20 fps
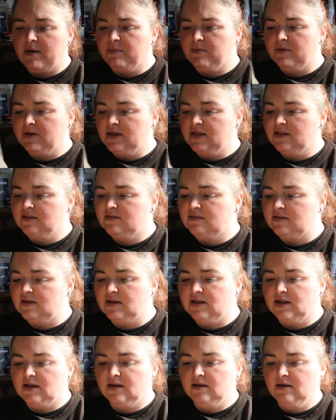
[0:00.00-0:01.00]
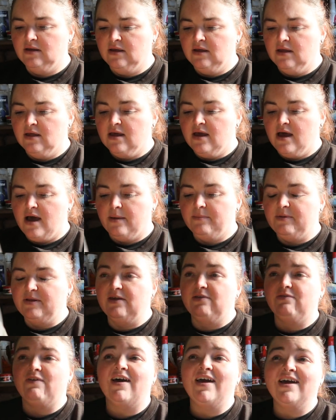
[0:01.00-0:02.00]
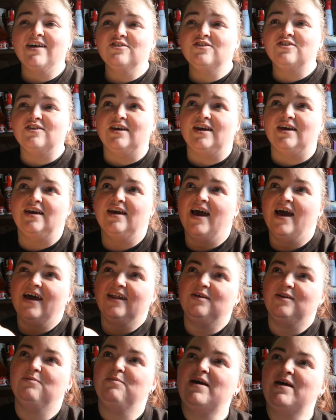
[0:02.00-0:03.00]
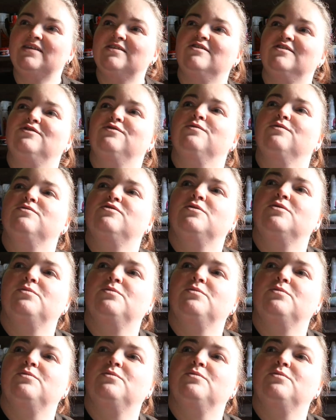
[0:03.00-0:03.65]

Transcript: pepper and linseed in, I believe. I actually had a message from